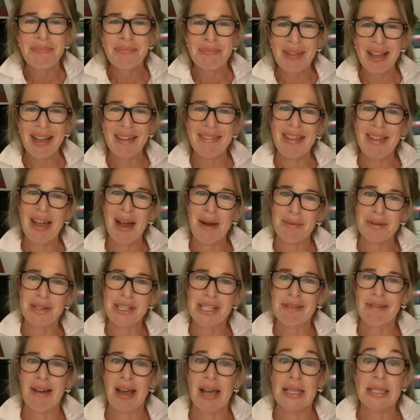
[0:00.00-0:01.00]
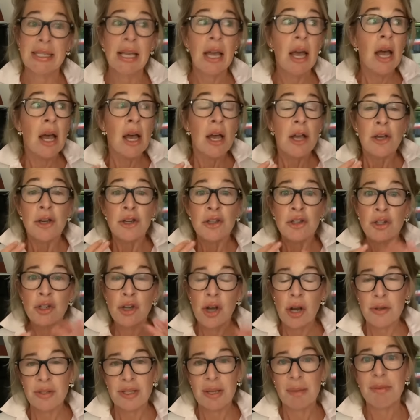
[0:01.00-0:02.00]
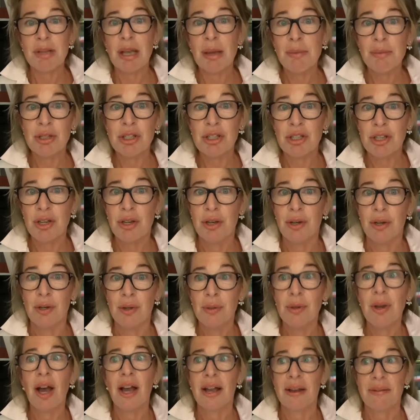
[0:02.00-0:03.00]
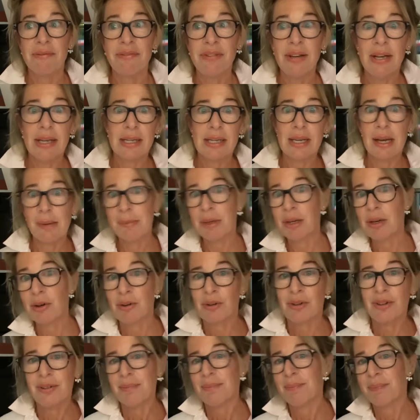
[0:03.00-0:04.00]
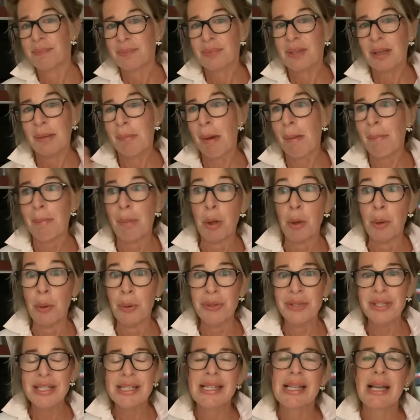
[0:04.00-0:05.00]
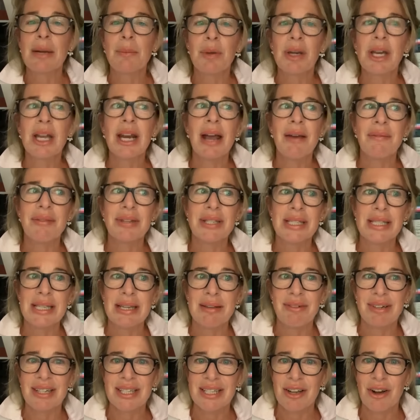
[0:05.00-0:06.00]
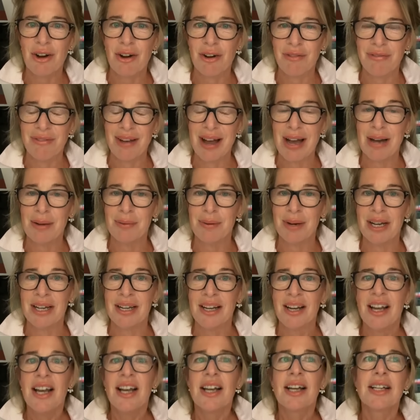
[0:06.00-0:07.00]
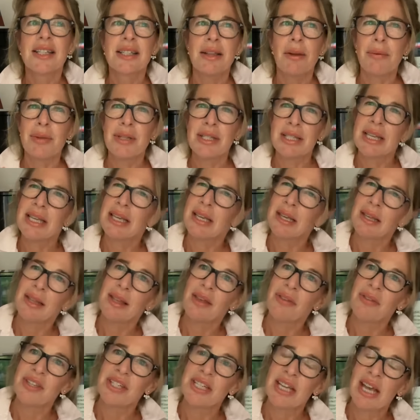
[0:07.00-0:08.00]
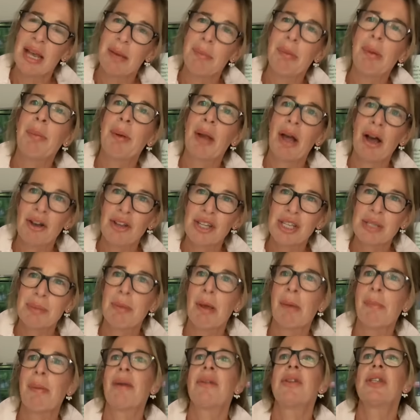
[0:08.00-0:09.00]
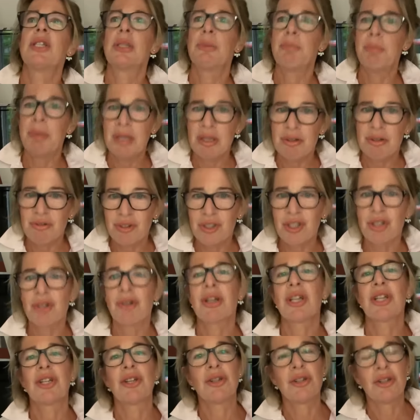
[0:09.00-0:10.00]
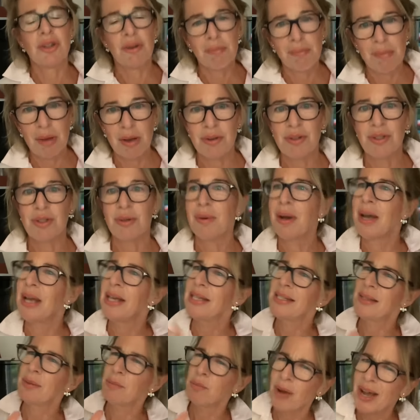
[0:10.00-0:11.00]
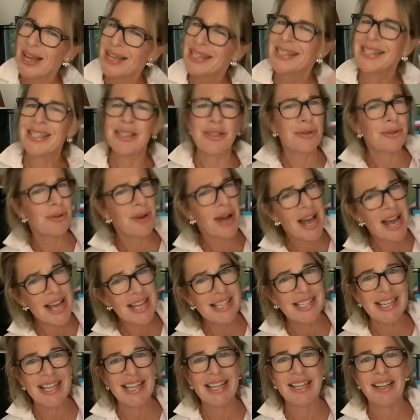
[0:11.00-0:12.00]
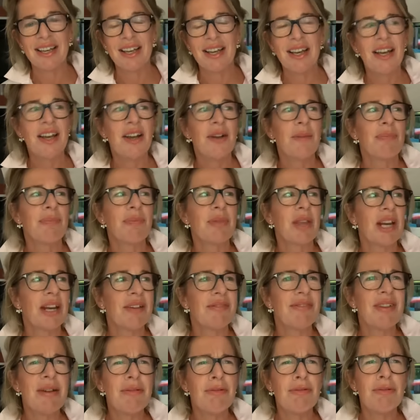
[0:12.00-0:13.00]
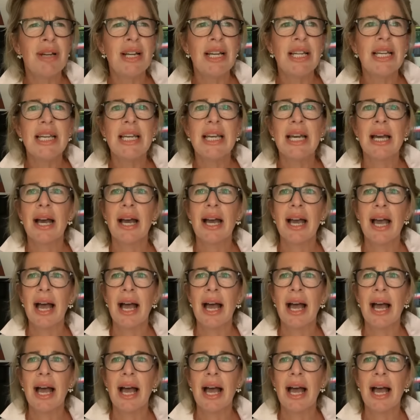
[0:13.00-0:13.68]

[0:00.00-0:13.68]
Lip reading: And that was great. Do you know, sometime soon, I can feel it coming on in my bones, we're going to have a serious half hour. Because I was thinking the other day, people are asking me about speed restrictions on motorways and where's this all heading? And I've never really